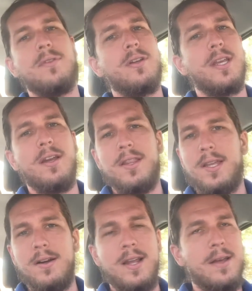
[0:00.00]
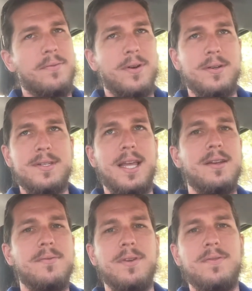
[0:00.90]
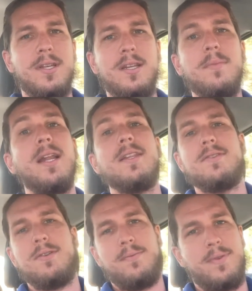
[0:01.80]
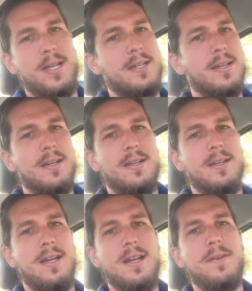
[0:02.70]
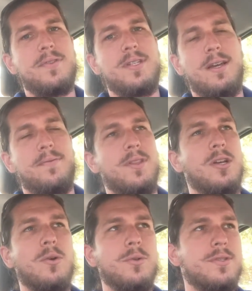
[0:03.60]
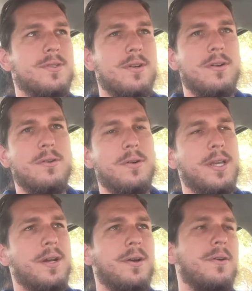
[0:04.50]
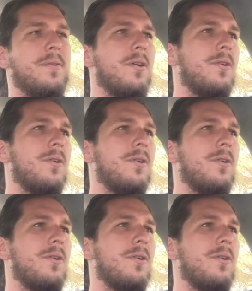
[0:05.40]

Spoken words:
Looking on the internet for 10 to 15 minutes, you can find enough stuff in the Golden Circle, you know,